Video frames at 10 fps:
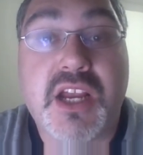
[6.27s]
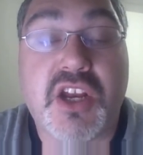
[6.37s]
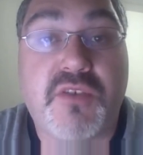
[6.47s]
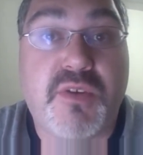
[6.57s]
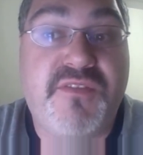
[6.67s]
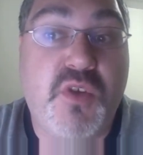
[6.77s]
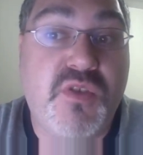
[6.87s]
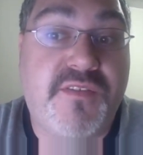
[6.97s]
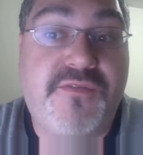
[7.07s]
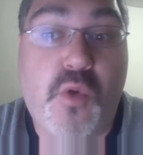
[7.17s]
Gonna
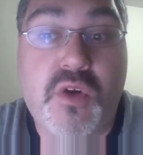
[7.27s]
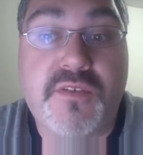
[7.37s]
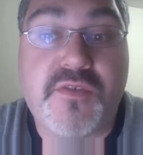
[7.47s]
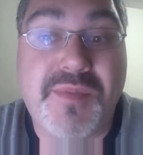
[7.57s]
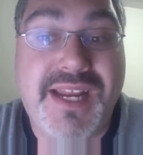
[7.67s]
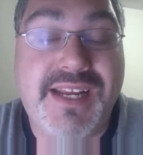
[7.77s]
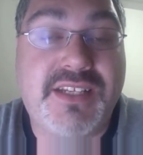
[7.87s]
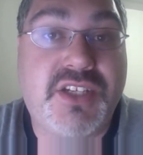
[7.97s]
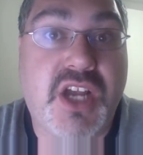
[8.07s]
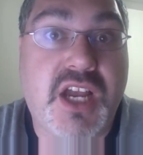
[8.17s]
review the four from
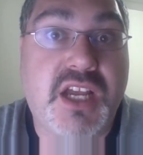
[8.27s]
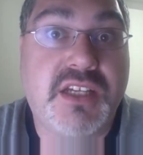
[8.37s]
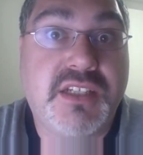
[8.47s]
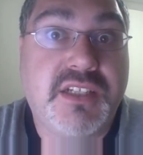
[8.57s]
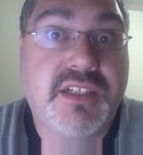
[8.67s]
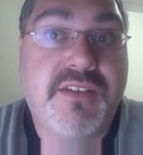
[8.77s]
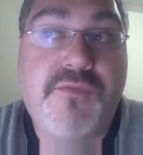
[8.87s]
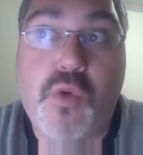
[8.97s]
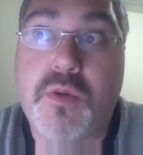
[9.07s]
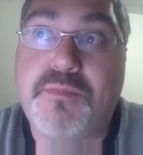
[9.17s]
each, uh,
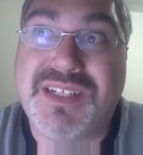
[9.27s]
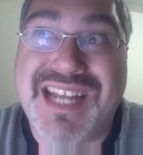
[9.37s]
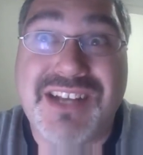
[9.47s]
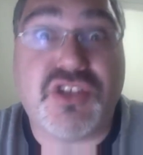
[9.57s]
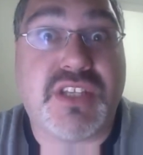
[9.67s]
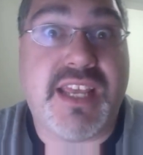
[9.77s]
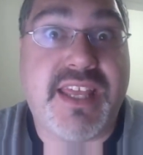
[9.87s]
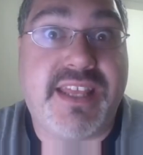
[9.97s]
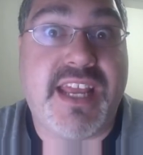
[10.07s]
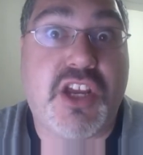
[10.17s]
four potentials I
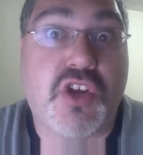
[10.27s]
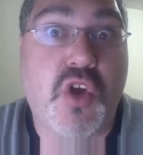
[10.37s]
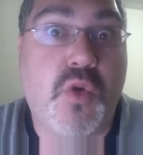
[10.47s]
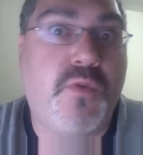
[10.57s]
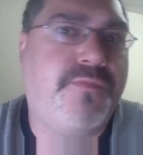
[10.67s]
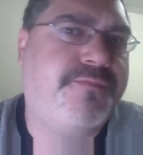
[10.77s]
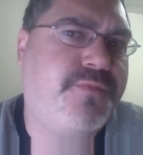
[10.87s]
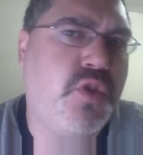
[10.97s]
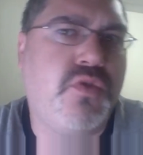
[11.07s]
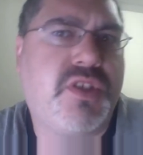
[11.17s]
think that could go
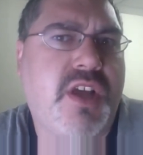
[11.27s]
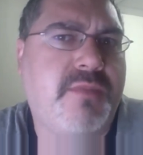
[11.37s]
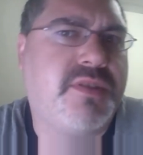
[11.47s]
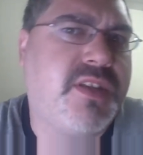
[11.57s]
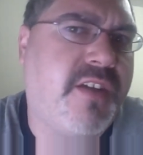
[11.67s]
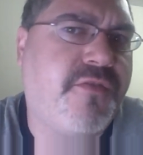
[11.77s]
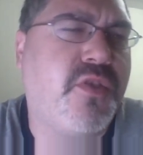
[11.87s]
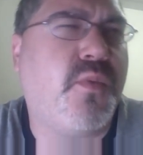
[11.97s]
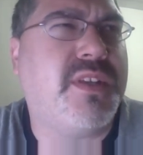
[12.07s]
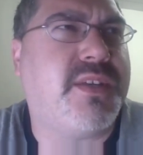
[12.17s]
do some stuff, or
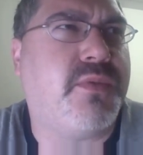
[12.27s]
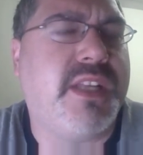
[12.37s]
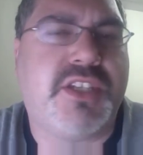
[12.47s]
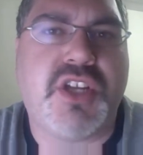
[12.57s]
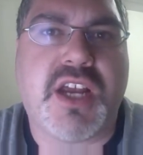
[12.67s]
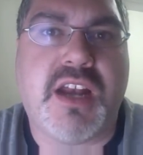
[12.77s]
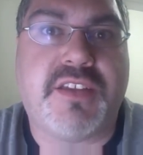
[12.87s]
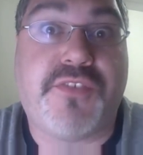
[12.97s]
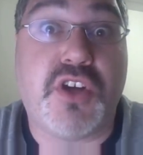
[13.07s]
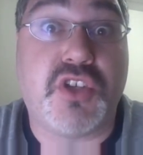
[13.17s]
the ones that really stuck out
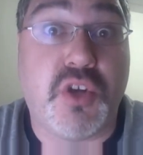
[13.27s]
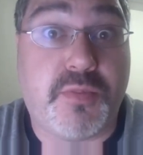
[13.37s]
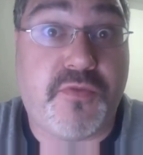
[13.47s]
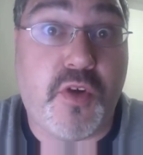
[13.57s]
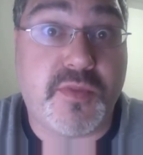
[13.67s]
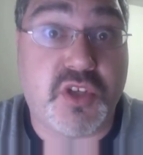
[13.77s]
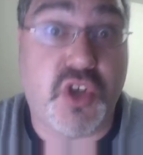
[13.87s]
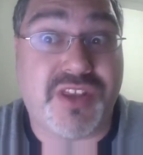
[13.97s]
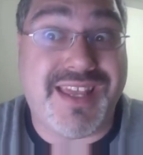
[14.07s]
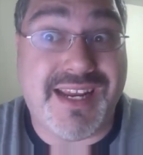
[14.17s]
as far as good performers or
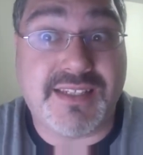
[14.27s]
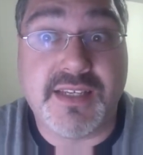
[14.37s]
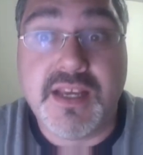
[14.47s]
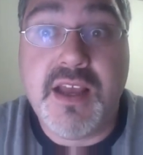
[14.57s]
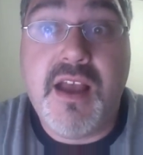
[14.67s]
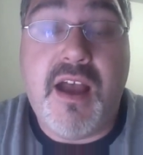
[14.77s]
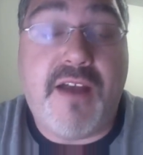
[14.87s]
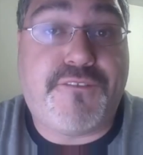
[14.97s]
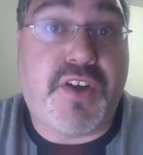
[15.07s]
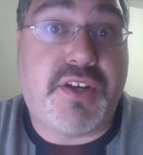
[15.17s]
good things.
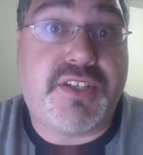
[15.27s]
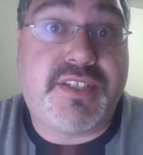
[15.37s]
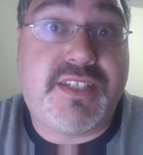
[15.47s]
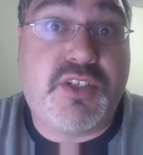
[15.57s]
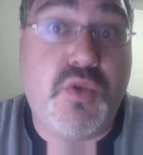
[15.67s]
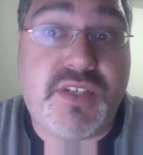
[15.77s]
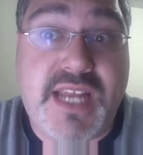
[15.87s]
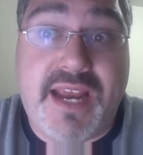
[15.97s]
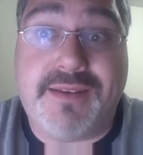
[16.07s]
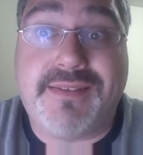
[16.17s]
Uh, first,
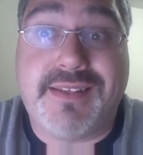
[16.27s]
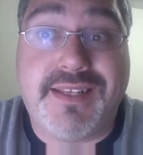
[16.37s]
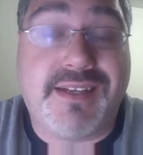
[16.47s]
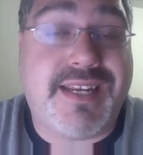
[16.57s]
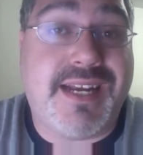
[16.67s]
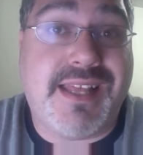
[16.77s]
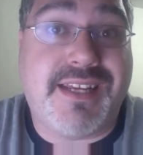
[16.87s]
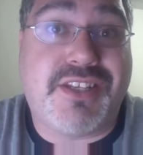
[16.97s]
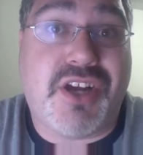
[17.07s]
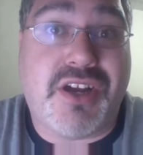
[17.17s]
Tuesday, the little kid on
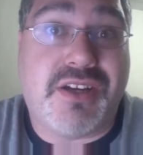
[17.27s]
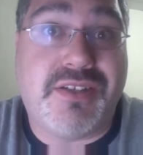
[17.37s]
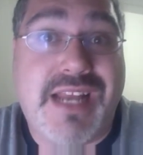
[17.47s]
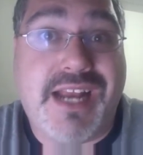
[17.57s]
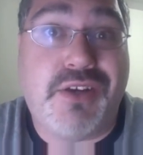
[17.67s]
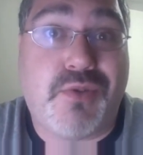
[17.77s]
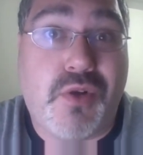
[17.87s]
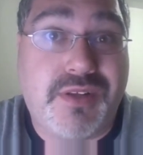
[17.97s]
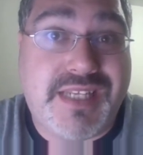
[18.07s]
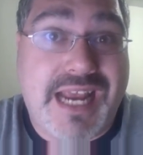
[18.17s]
the guitar, nine year
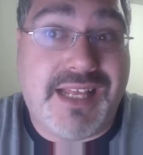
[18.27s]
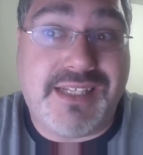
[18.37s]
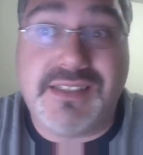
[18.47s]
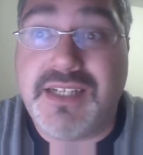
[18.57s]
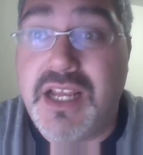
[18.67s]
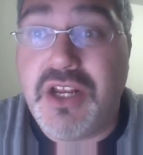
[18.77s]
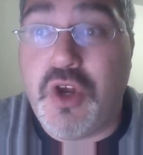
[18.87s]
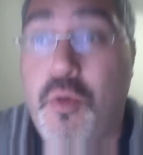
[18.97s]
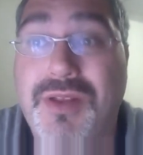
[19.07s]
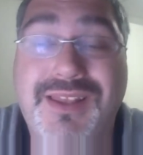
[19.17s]
old Tallan
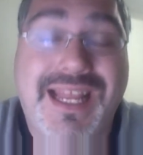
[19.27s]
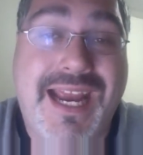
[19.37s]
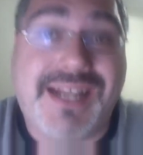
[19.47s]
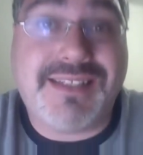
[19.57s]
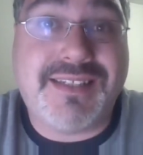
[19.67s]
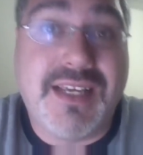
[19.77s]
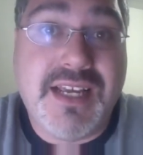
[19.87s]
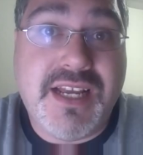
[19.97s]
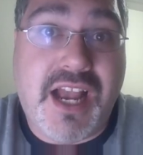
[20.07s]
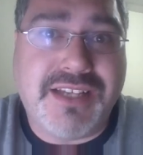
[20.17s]
Noble Latz,
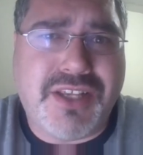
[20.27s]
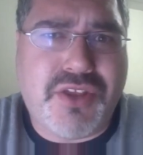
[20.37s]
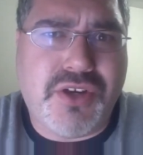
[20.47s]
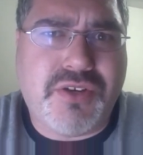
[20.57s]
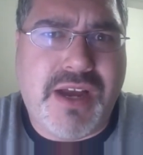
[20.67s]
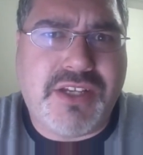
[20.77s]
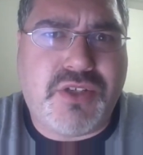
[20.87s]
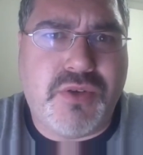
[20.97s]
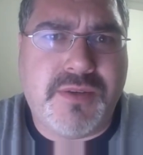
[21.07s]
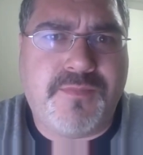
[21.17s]
uh, is a third grade
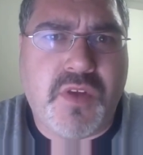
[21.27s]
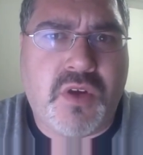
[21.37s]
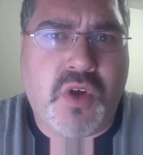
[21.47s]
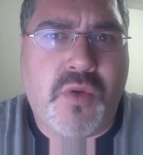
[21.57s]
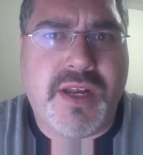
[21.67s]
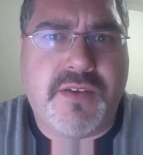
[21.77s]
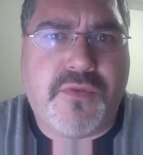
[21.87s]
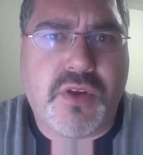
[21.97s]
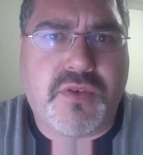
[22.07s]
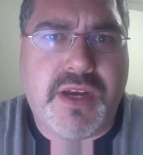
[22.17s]
student, or going into
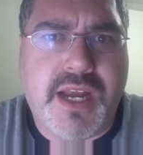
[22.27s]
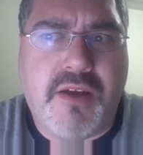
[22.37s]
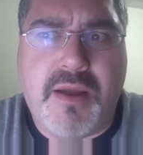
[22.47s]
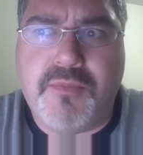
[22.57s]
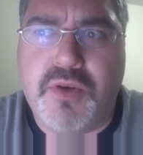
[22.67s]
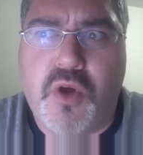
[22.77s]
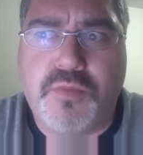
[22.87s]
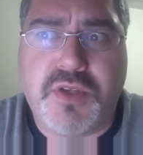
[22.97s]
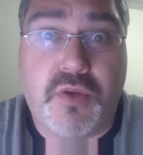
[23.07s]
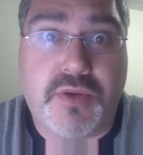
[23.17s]
fourth grade now, I would
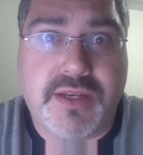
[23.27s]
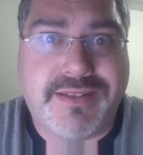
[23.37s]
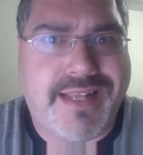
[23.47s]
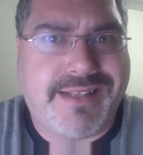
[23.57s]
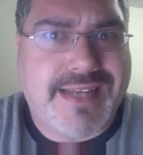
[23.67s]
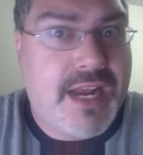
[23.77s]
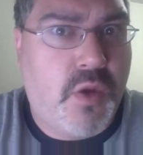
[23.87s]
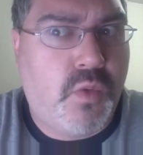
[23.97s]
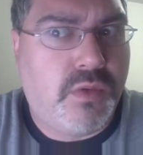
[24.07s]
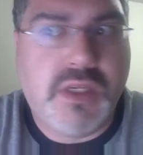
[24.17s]
hope so, because that's kind
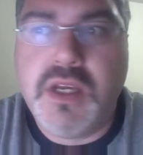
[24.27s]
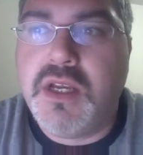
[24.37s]
of old.